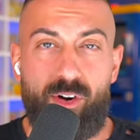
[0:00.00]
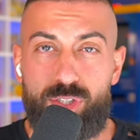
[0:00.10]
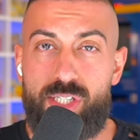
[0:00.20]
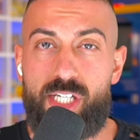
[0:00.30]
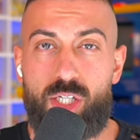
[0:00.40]

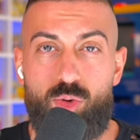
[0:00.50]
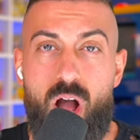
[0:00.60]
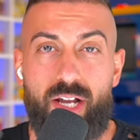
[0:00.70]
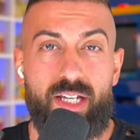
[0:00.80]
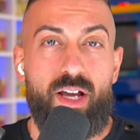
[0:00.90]
first edition
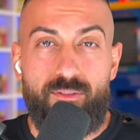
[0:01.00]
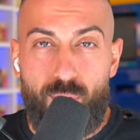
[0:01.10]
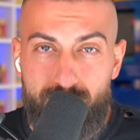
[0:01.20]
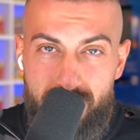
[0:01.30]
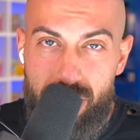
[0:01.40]
Rocket,
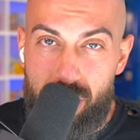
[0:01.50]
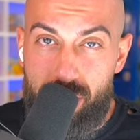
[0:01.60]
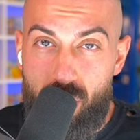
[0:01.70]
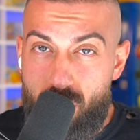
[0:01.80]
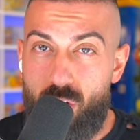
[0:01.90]
first edition
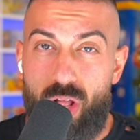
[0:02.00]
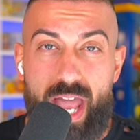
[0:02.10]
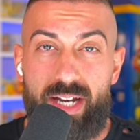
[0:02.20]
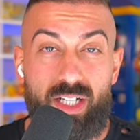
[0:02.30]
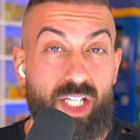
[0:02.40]
Jungle,
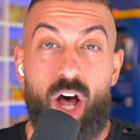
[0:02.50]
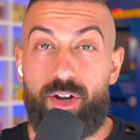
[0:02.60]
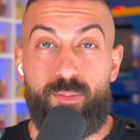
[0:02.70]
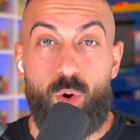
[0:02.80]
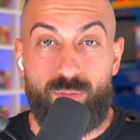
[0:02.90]
and a
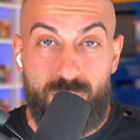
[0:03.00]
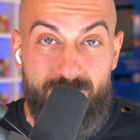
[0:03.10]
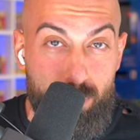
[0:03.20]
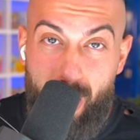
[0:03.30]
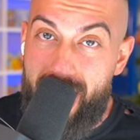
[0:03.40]
ton more
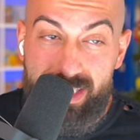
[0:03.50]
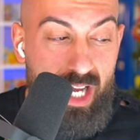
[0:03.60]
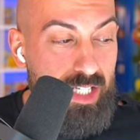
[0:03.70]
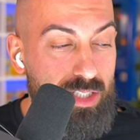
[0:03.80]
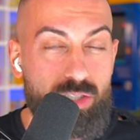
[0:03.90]
vintage packs.
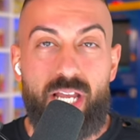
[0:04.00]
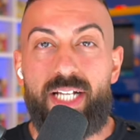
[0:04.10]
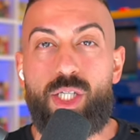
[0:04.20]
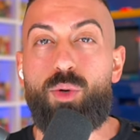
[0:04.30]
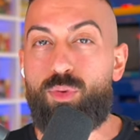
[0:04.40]
So
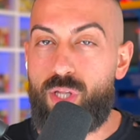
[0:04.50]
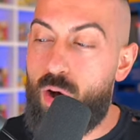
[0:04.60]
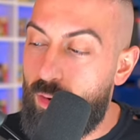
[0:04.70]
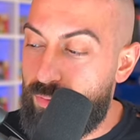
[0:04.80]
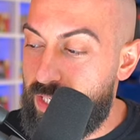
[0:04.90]
stay tuned for the
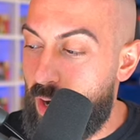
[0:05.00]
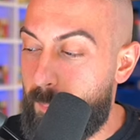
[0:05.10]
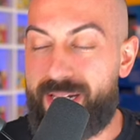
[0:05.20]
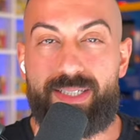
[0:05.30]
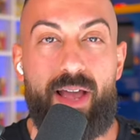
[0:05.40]
whole video
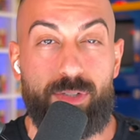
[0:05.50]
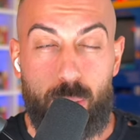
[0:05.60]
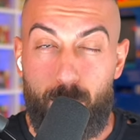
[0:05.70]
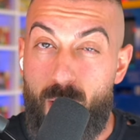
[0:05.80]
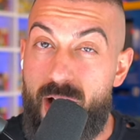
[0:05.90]
because I have a
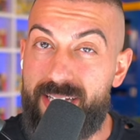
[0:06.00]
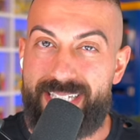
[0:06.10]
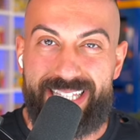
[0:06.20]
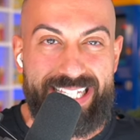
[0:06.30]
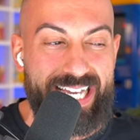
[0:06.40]
surprise
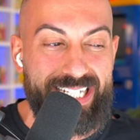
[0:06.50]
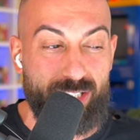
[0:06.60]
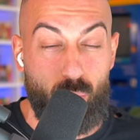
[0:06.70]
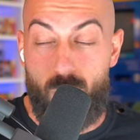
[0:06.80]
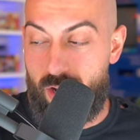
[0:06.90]
at the end
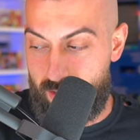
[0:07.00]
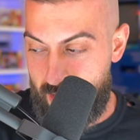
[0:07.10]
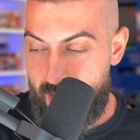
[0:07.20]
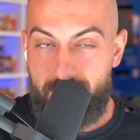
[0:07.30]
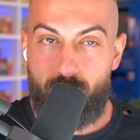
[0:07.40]
as well.
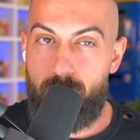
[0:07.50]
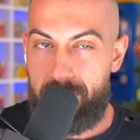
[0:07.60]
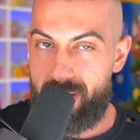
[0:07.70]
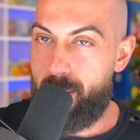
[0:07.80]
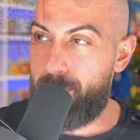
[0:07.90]
It's going to be pretty